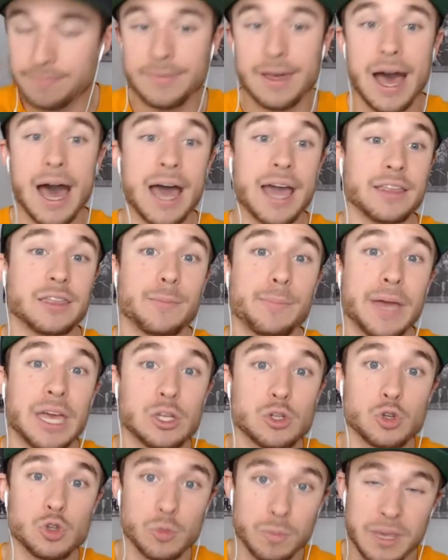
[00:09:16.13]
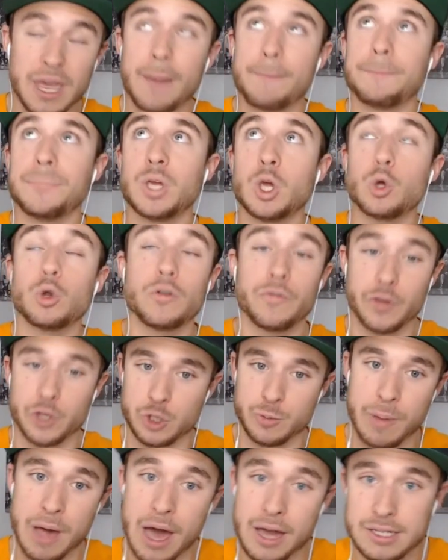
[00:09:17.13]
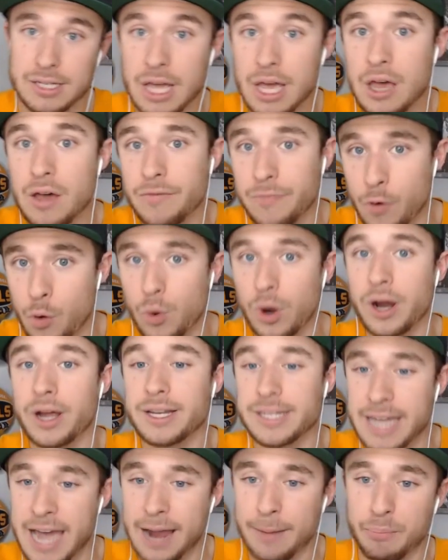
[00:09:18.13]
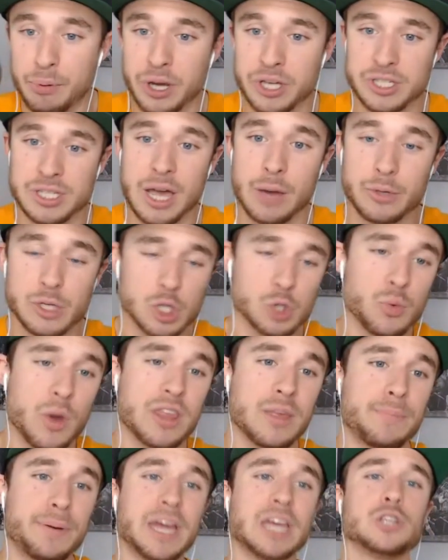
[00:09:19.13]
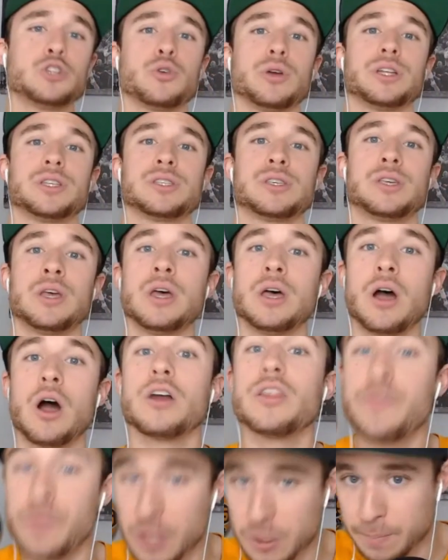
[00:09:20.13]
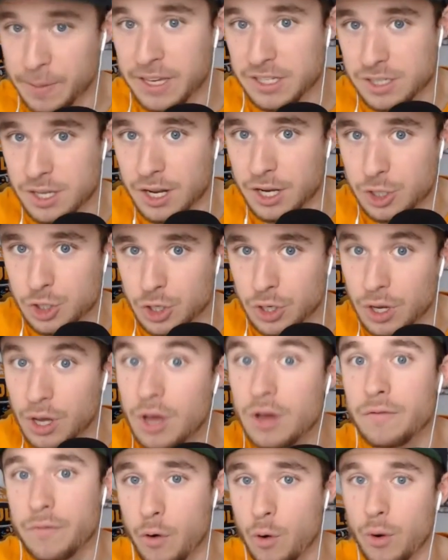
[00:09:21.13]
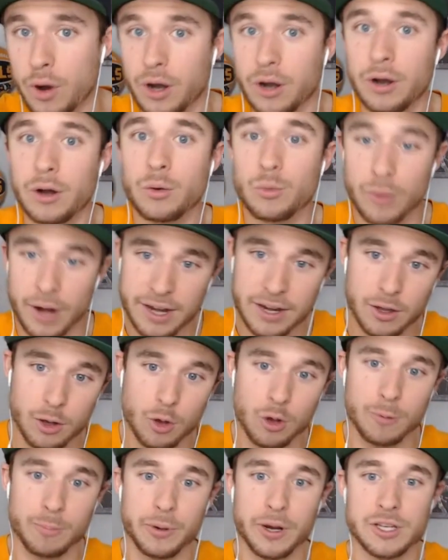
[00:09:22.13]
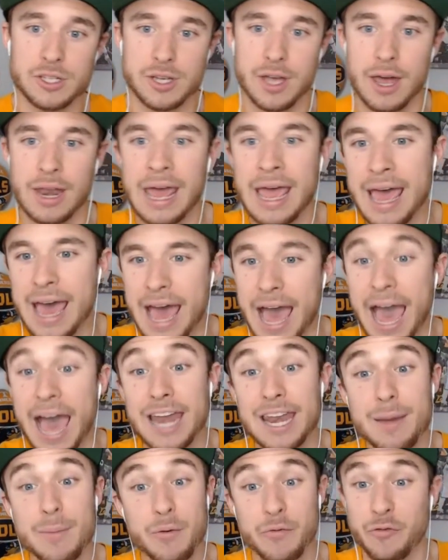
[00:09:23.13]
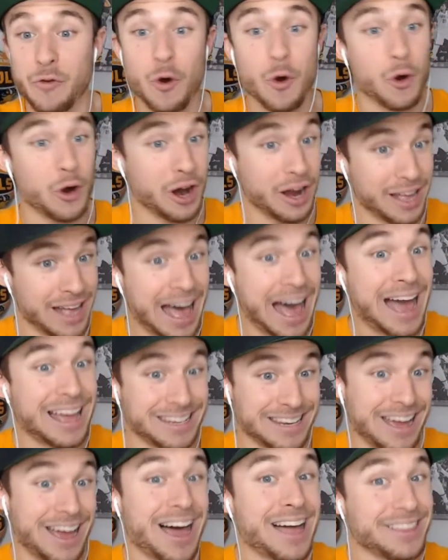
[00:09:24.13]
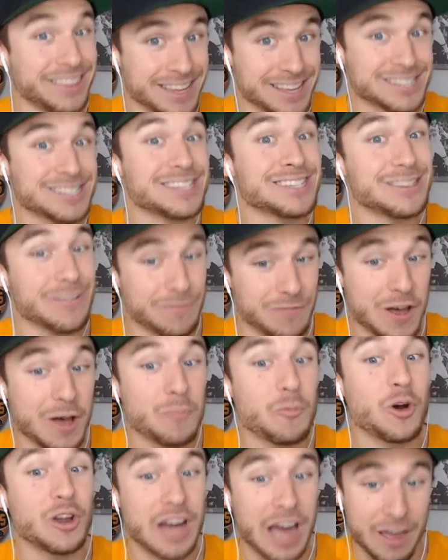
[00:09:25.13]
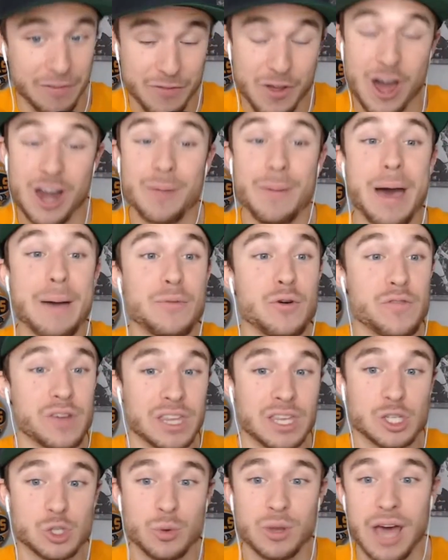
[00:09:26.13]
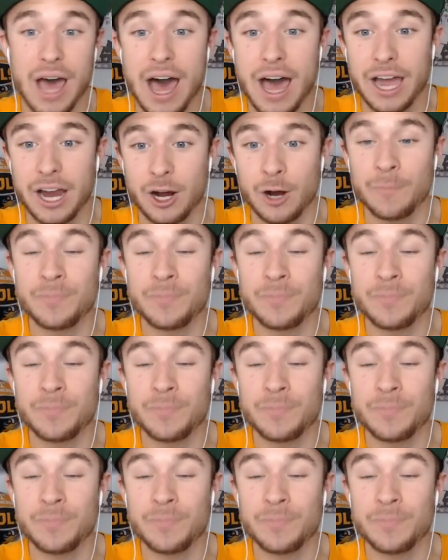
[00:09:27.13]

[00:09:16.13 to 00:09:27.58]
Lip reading: I think the Patriots would be a beautiful spot for Dak Prescott, which is why the Patriots are the fifth destination for Rain Dakota Prescott. At number four, this is a fun one. I thought about moving this one higher.